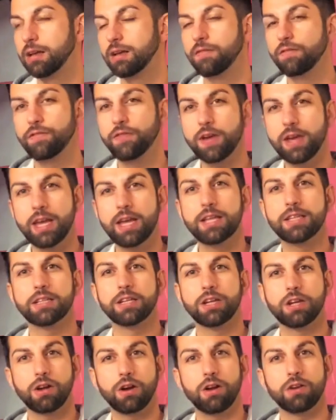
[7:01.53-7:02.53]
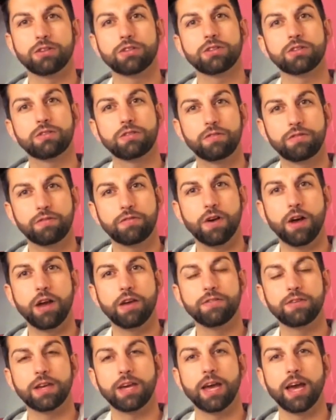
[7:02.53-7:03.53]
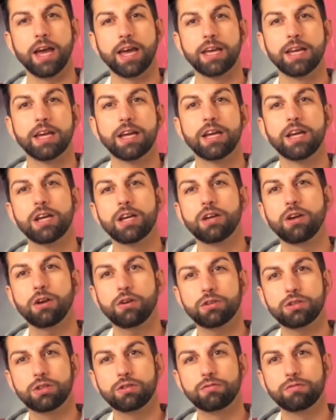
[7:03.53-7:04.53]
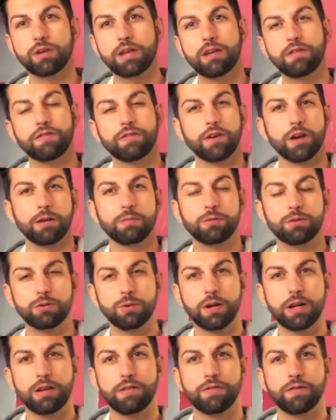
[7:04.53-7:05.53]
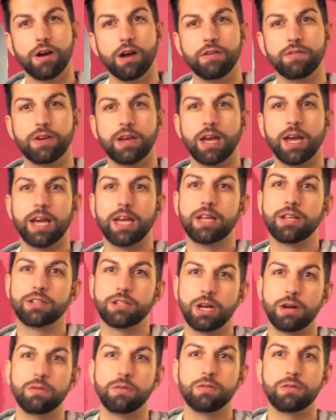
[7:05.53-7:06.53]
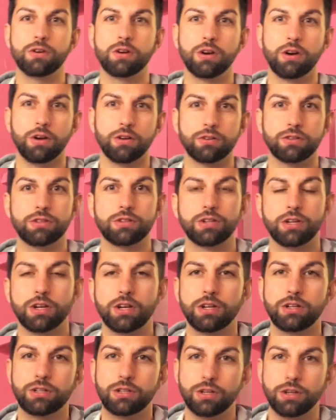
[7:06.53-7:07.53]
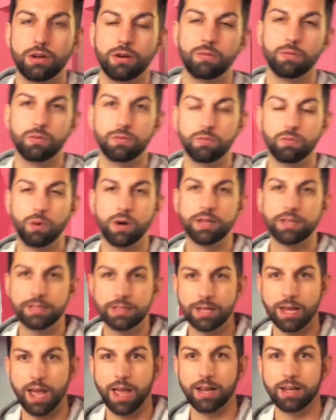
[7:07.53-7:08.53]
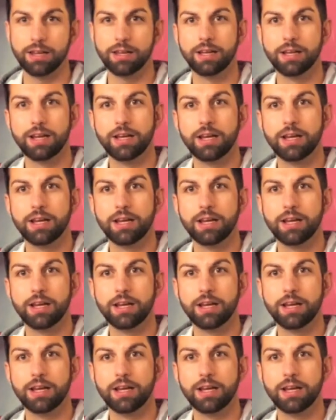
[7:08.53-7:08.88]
Fees and costs, 5k. Cost to refurb, 25k. Total cost, 110.